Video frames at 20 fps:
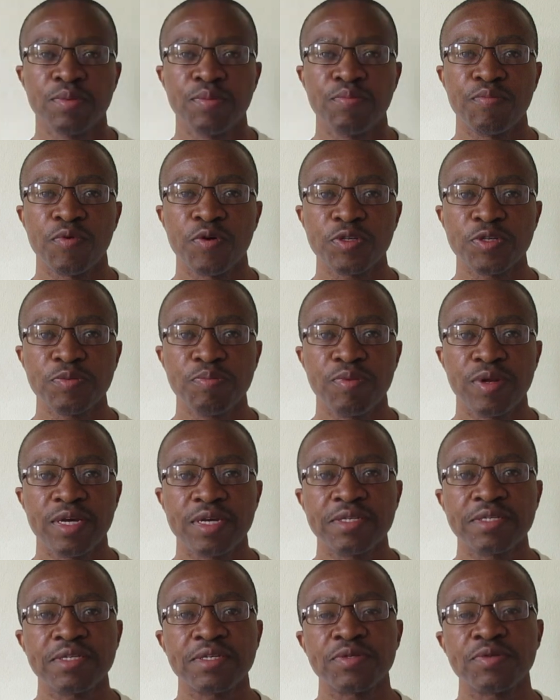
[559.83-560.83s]
Most
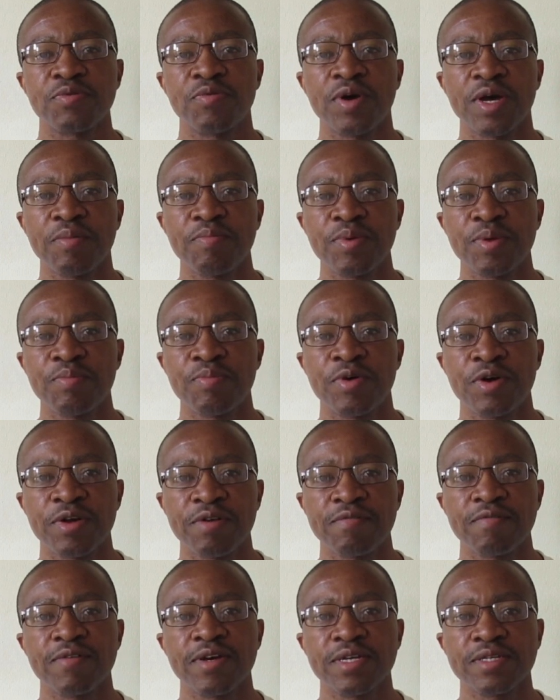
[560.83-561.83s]
places where people
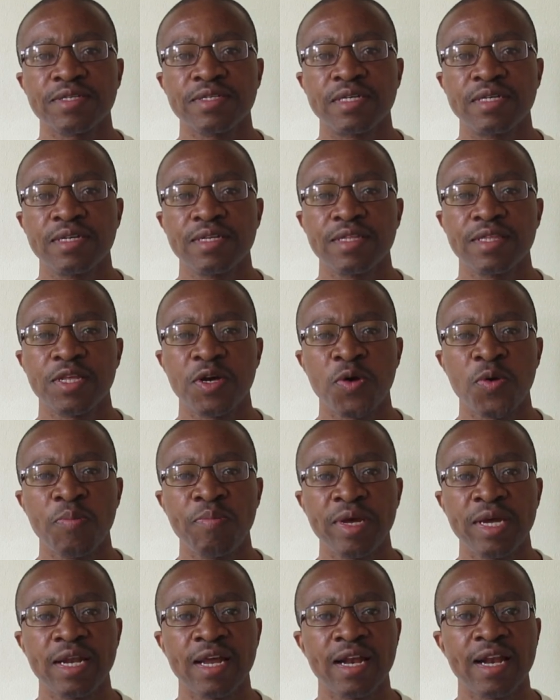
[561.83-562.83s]
invest, they will
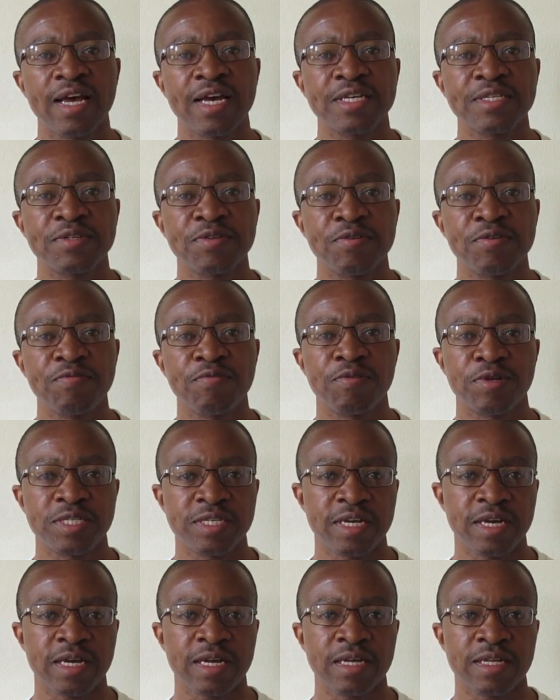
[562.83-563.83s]
penalize you for
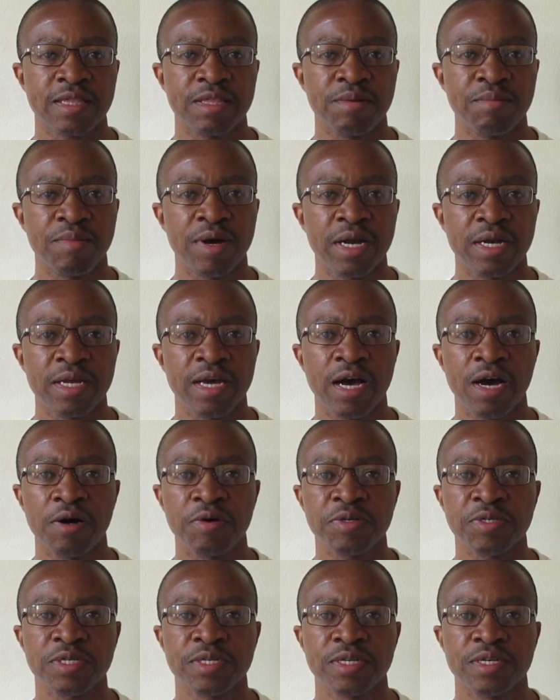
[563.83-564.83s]
taking the money
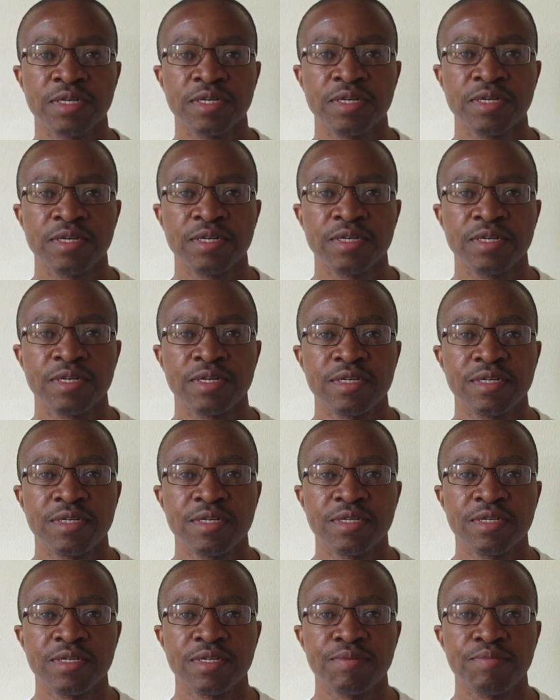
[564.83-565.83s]
out
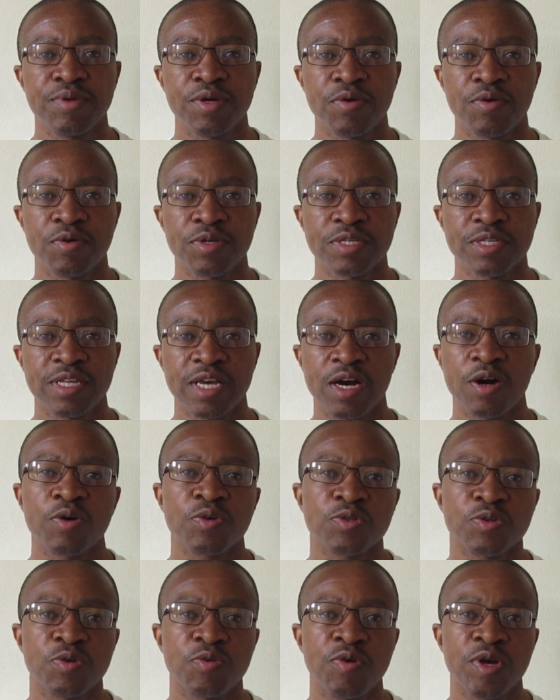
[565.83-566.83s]
because they are
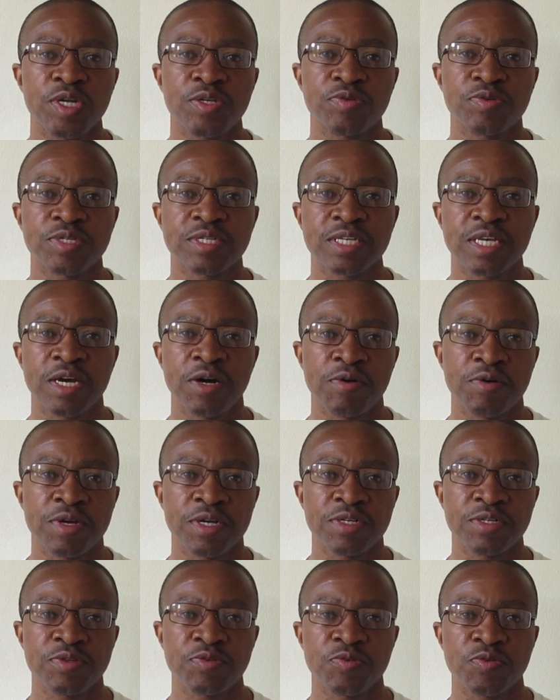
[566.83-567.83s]
also going to sell
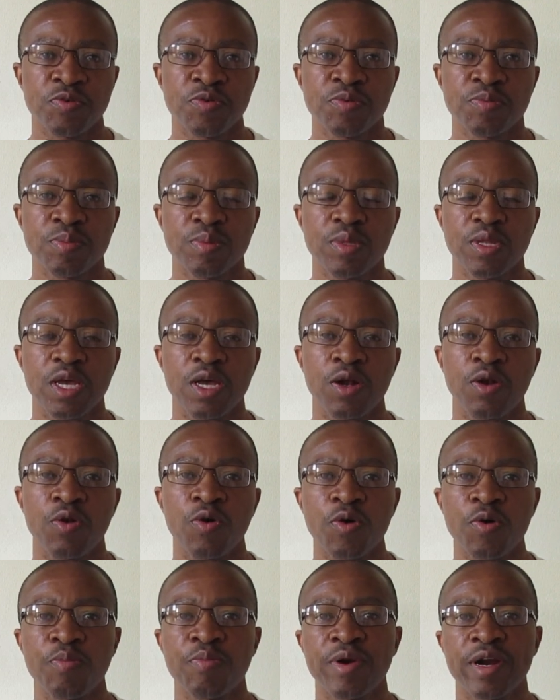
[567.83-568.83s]
into a
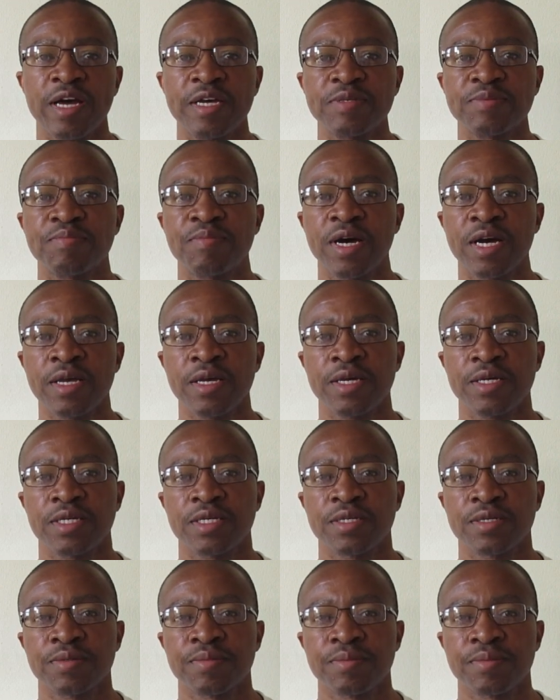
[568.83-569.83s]
low price market.